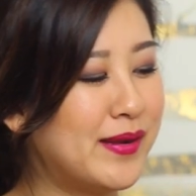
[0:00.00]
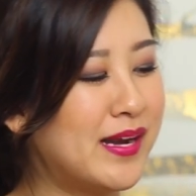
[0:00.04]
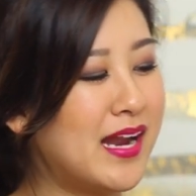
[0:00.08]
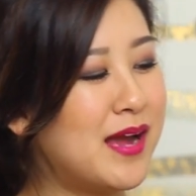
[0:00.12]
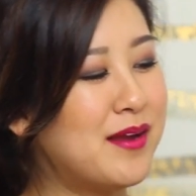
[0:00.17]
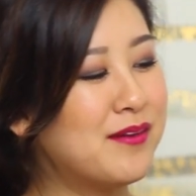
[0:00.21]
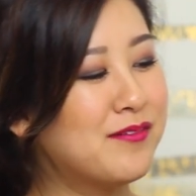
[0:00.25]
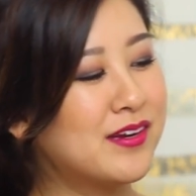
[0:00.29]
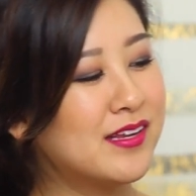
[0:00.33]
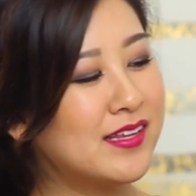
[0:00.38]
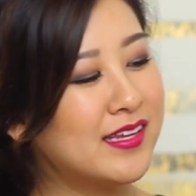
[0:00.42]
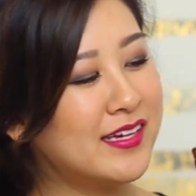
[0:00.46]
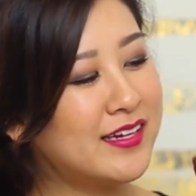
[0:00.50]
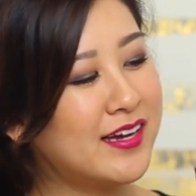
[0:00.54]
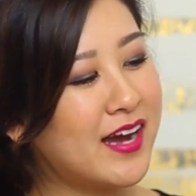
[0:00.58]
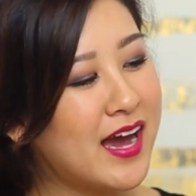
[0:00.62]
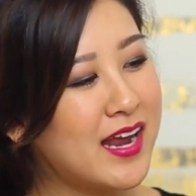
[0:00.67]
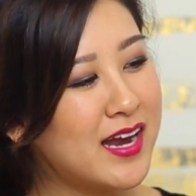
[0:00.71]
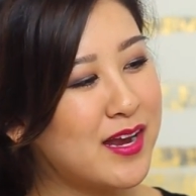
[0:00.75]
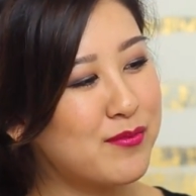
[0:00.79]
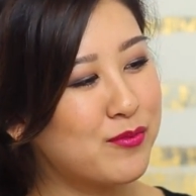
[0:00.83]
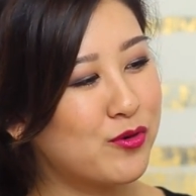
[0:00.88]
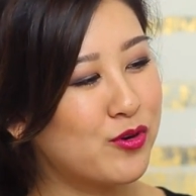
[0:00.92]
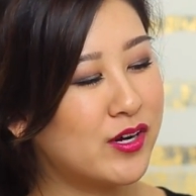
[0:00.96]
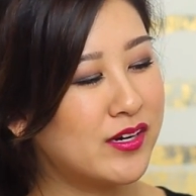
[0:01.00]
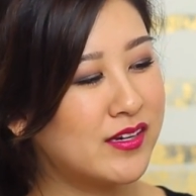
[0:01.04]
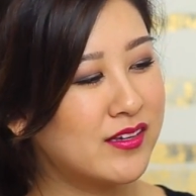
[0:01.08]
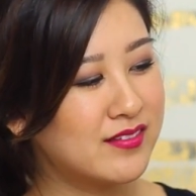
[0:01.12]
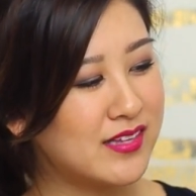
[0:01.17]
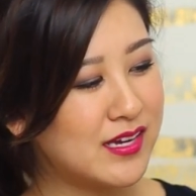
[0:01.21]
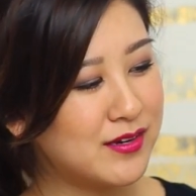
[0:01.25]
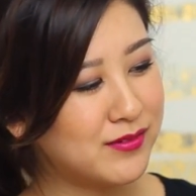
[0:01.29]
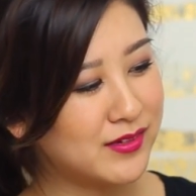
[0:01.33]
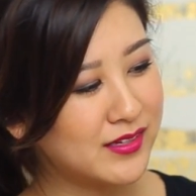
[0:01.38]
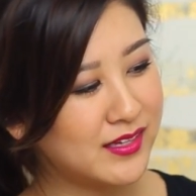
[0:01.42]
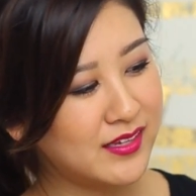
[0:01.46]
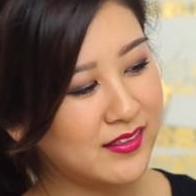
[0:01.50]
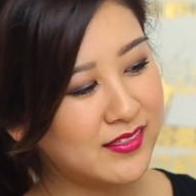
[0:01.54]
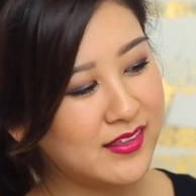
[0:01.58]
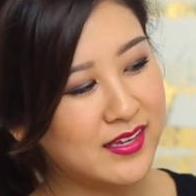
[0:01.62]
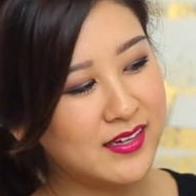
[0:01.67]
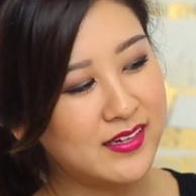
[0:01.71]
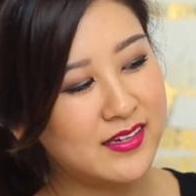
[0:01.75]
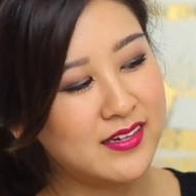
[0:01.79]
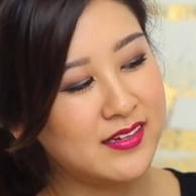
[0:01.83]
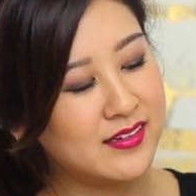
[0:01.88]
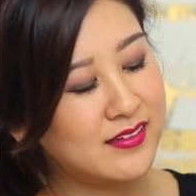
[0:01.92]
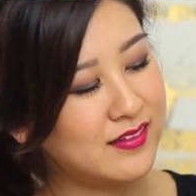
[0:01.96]
but I really got it more because I really
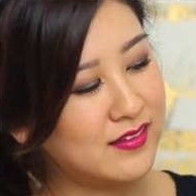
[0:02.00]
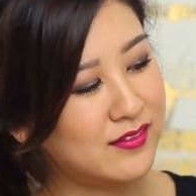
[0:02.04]
think